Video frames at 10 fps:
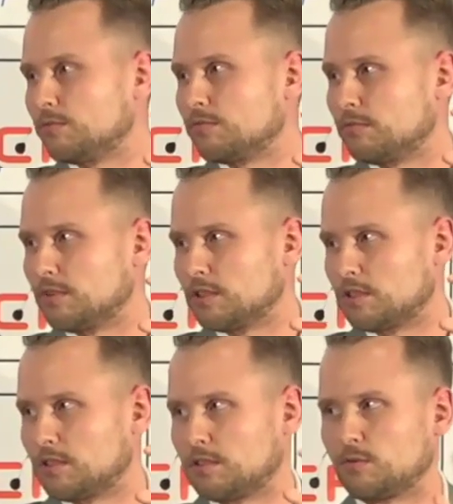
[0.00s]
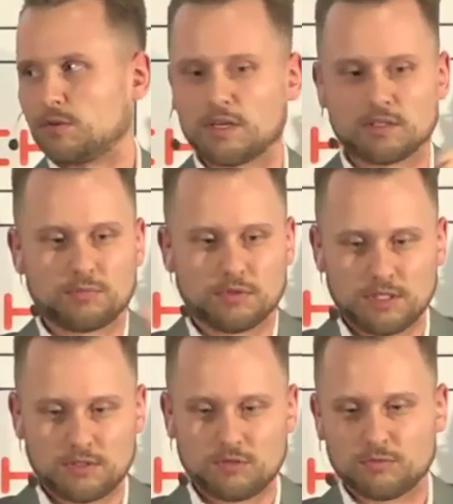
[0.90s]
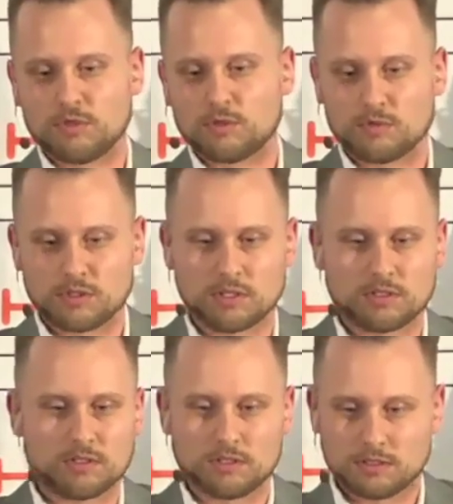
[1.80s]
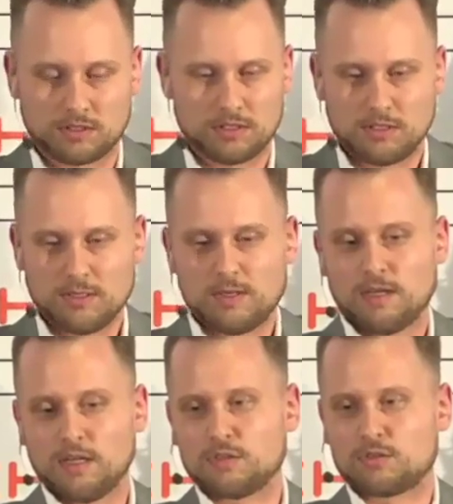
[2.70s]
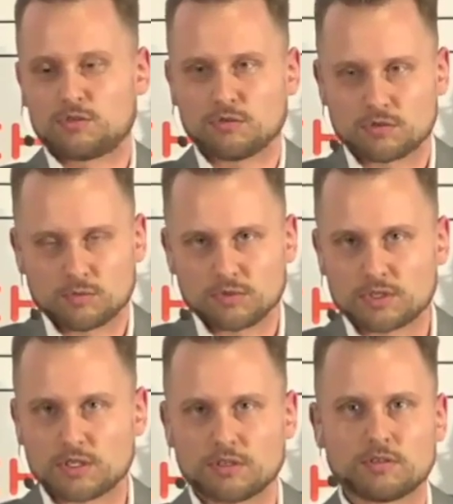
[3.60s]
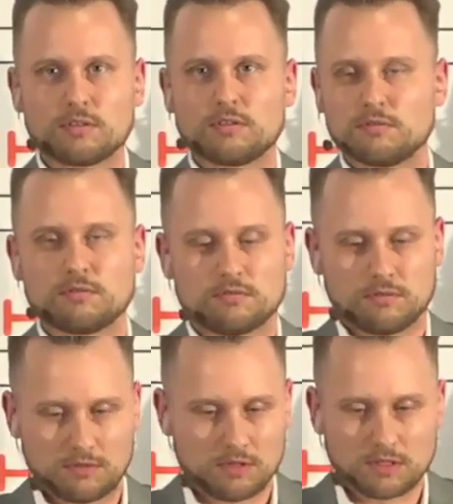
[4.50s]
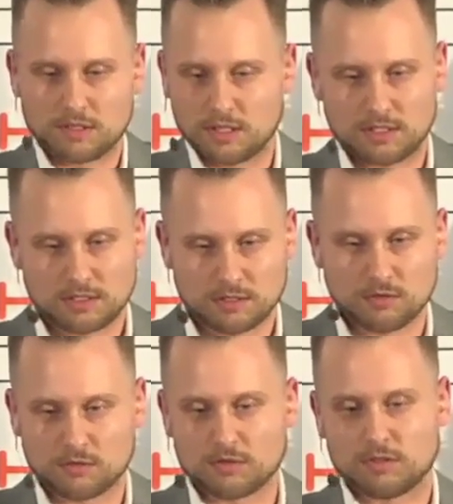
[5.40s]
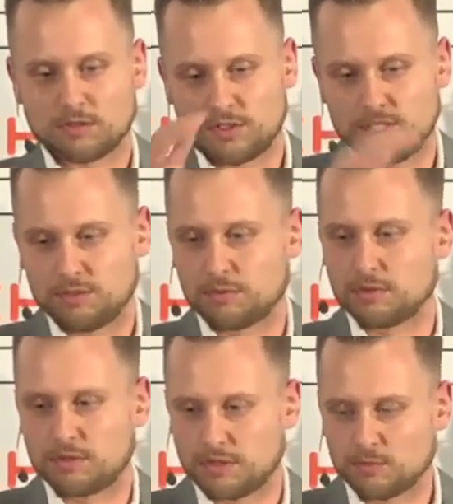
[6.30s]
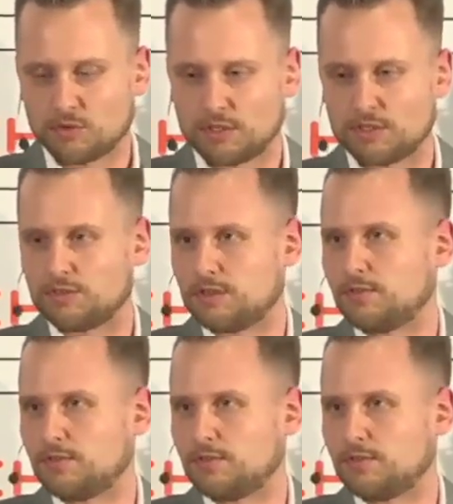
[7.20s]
Yes, we add palladium and we get these electrodes which are last longer, cheaper and more energy